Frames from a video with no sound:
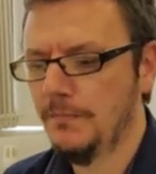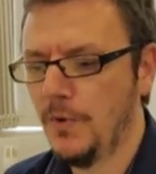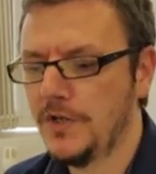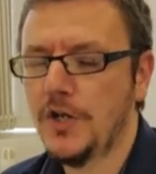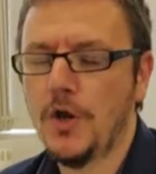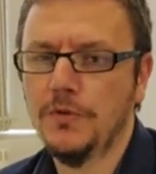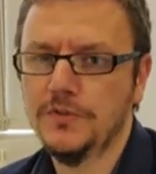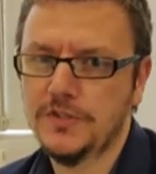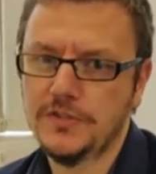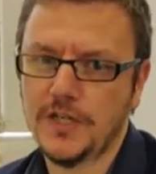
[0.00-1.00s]
When you go on
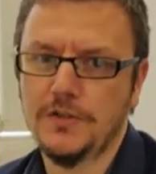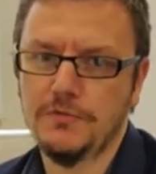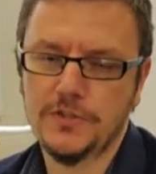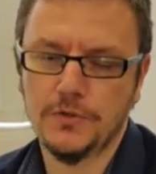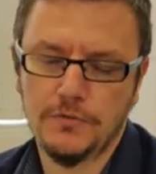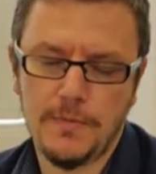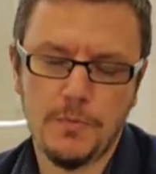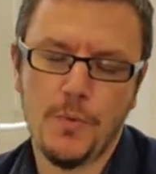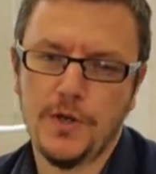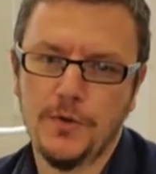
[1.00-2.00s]
to secondary school,
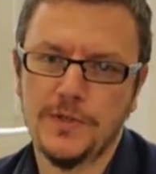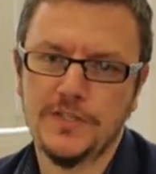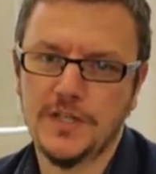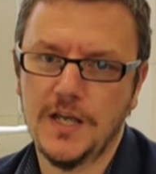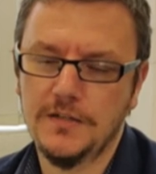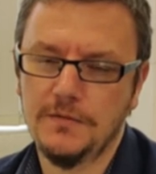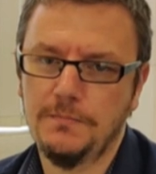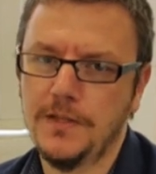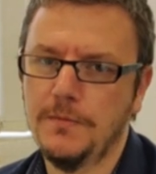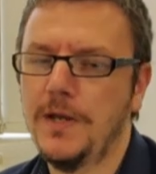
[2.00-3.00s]
remember what we always said.
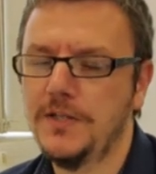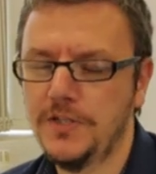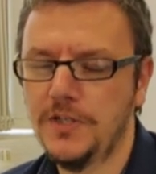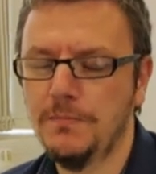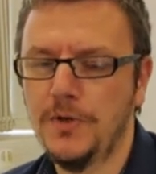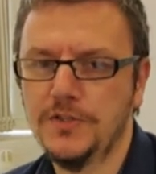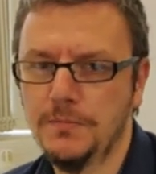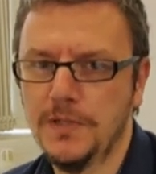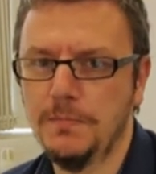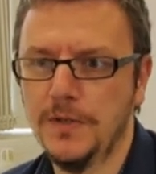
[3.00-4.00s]
Be the best you can
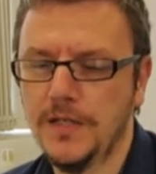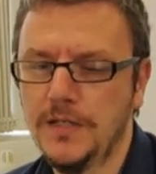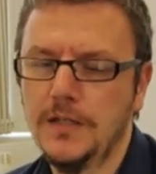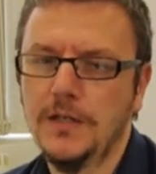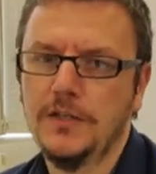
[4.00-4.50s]
possibly be.